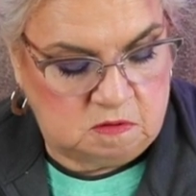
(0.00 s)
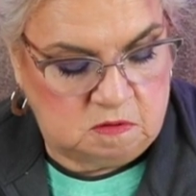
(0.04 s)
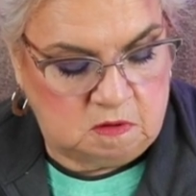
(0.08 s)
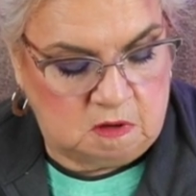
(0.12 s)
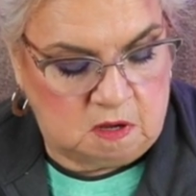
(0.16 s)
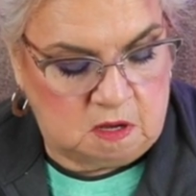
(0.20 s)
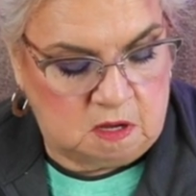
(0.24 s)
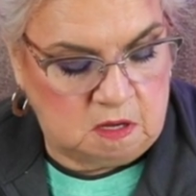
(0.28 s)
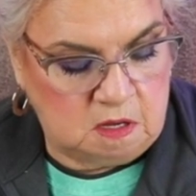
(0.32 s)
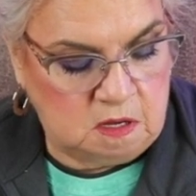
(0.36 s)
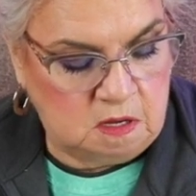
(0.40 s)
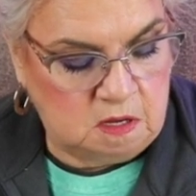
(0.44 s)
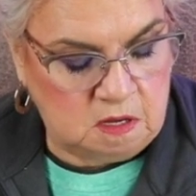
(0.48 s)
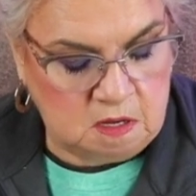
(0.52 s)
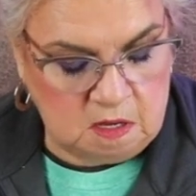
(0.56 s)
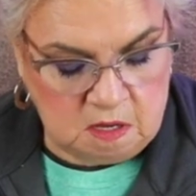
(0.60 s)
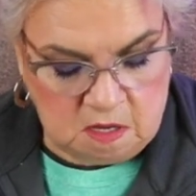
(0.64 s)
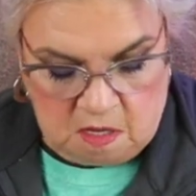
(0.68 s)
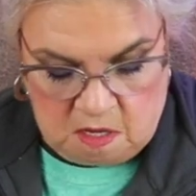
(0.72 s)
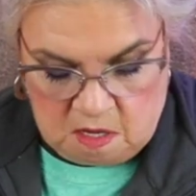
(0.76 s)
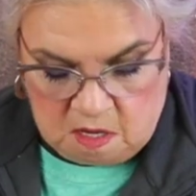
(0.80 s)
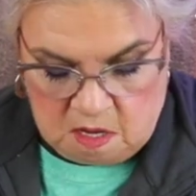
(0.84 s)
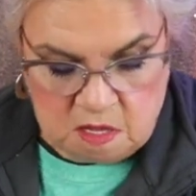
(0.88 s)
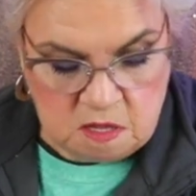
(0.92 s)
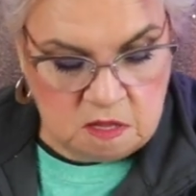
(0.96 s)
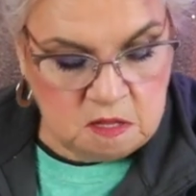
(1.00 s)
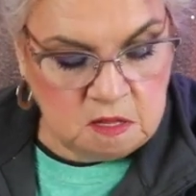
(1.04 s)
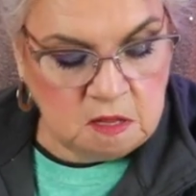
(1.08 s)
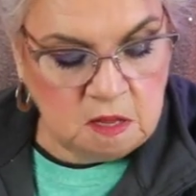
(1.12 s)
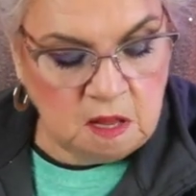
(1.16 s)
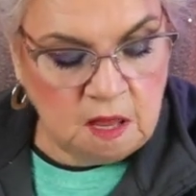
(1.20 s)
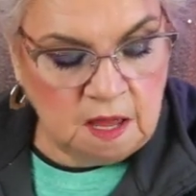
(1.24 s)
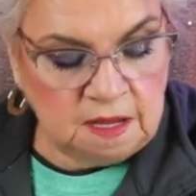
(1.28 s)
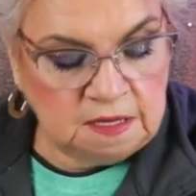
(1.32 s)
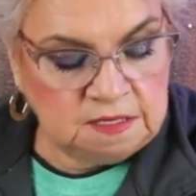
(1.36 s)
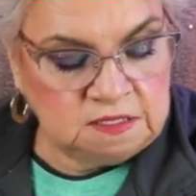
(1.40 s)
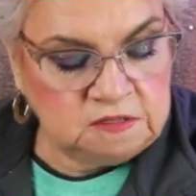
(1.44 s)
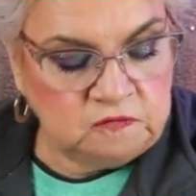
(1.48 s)
Okay? And the
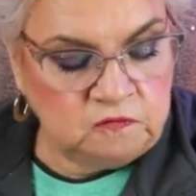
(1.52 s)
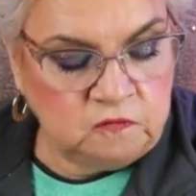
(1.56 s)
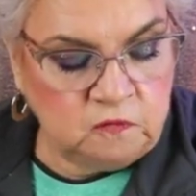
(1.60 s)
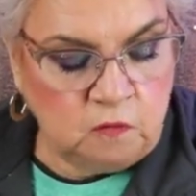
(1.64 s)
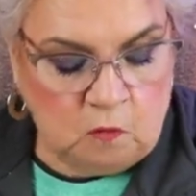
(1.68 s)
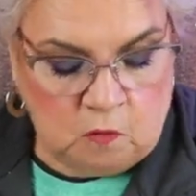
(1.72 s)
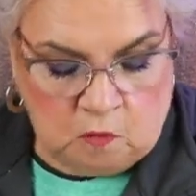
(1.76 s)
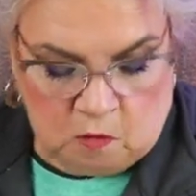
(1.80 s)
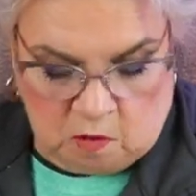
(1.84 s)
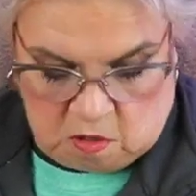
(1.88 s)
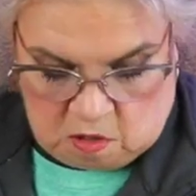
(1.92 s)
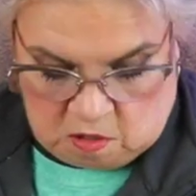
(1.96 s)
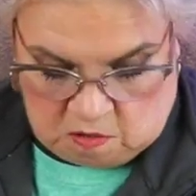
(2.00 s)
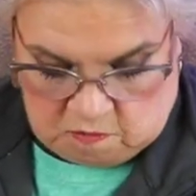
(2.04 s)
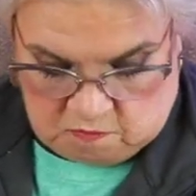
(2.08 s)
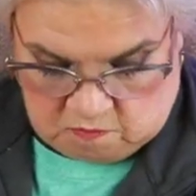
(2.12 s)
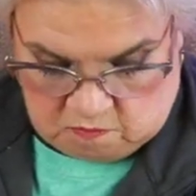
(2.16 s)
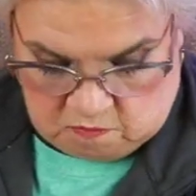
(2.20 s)
last four